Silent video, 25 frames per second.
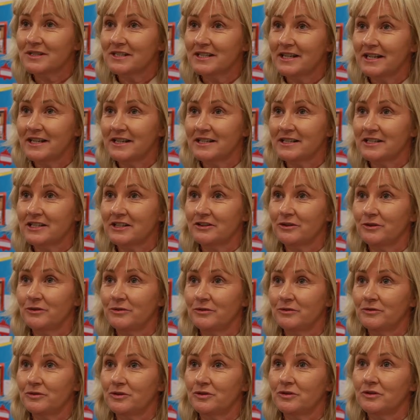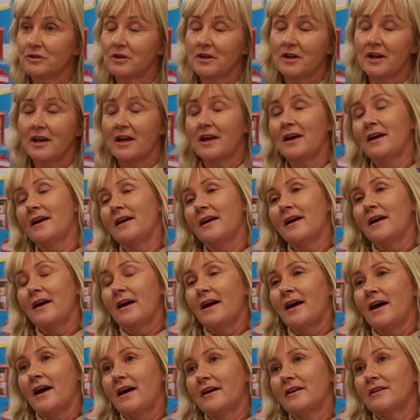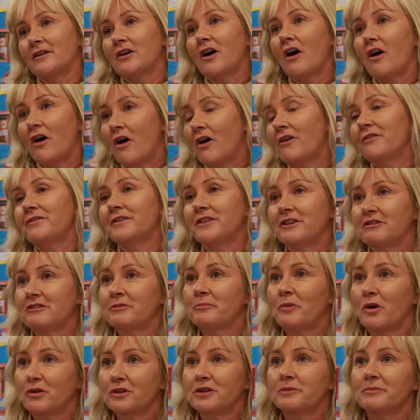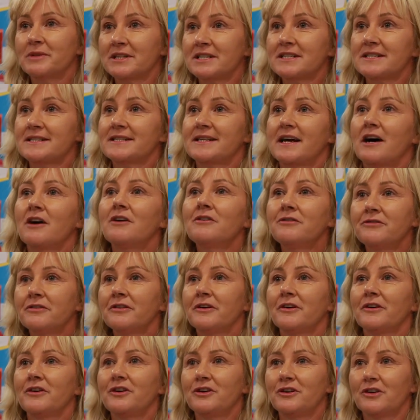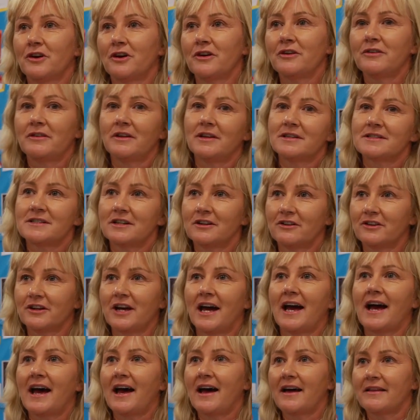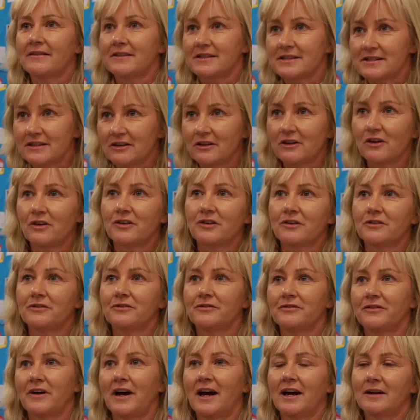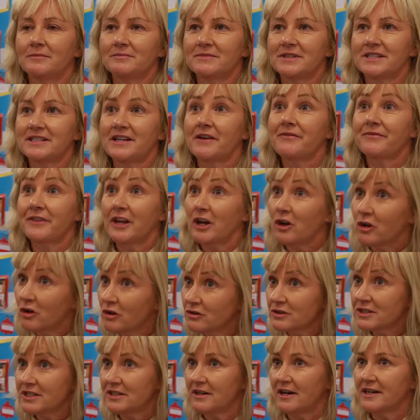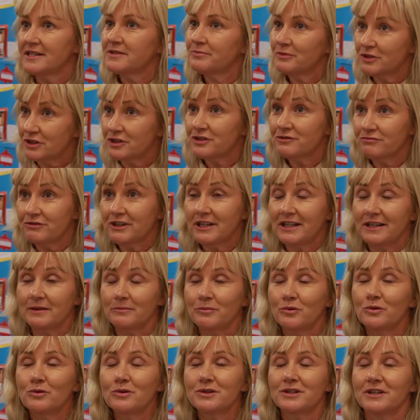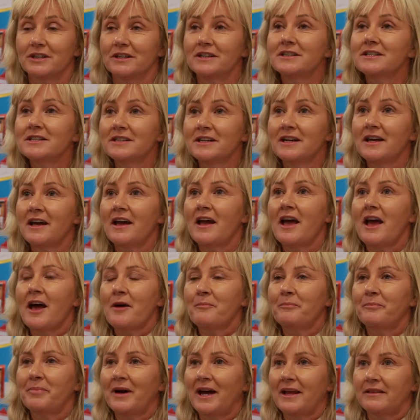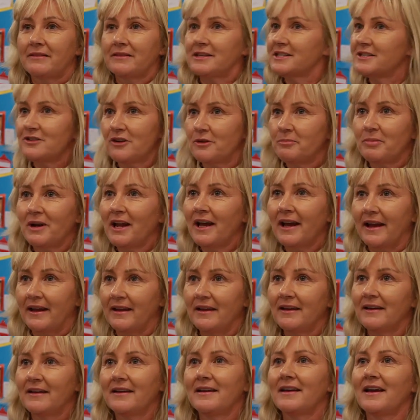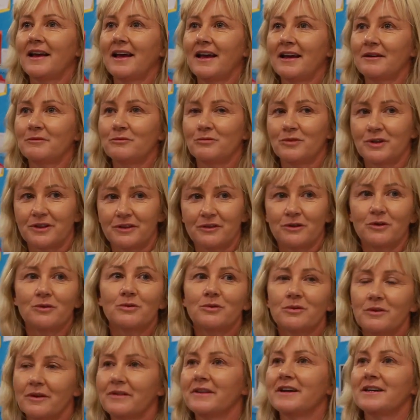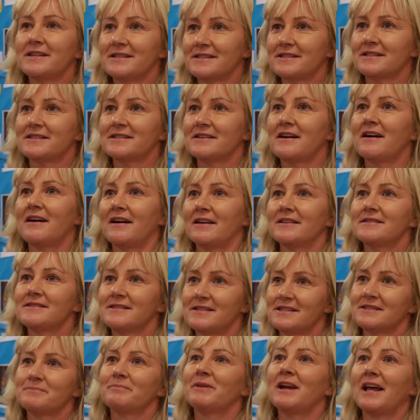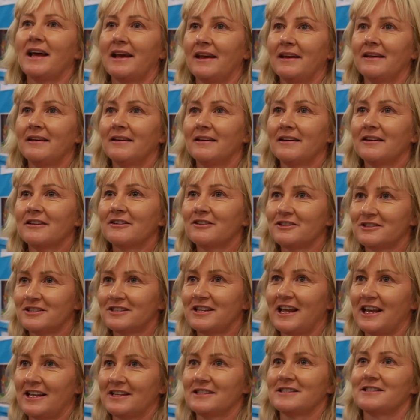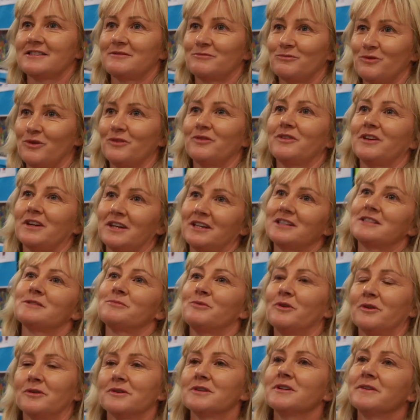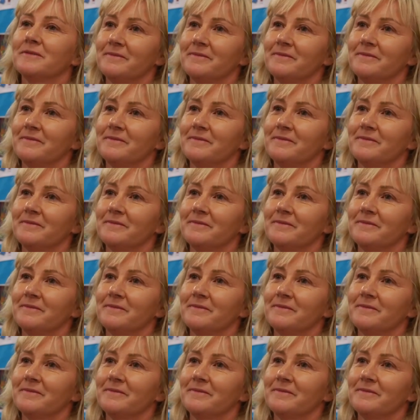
tend to, often they're a monument to self, you know, there's a lot of art, there's a lot of stuff that looks nice, which is really important, but there's no play. And with all of these designs, there's play, because that's what the kids want.